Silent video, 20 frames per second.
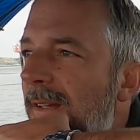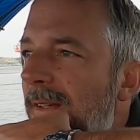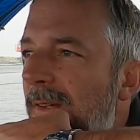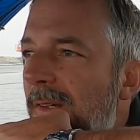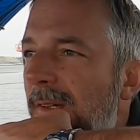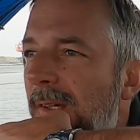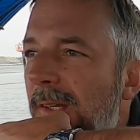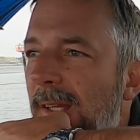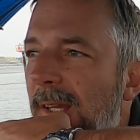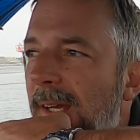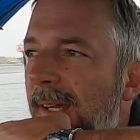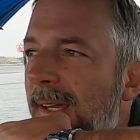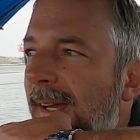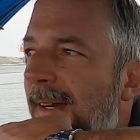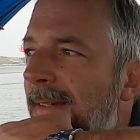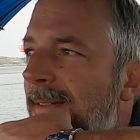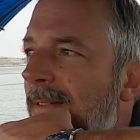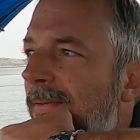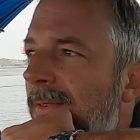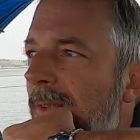you could
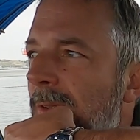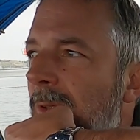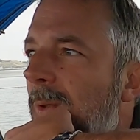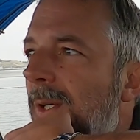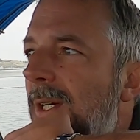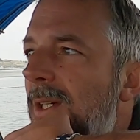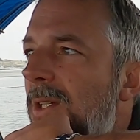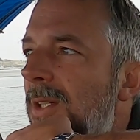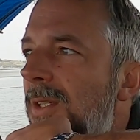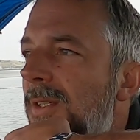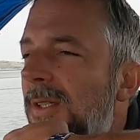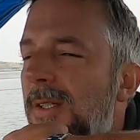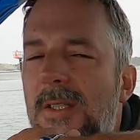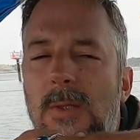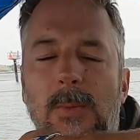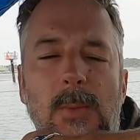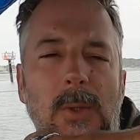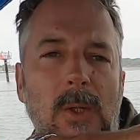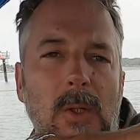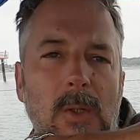ask a few questions, I
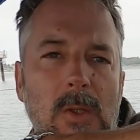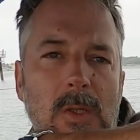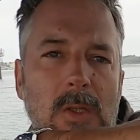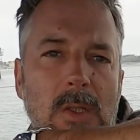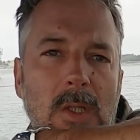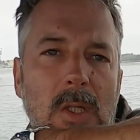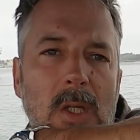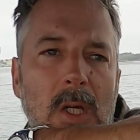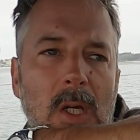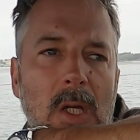suppose.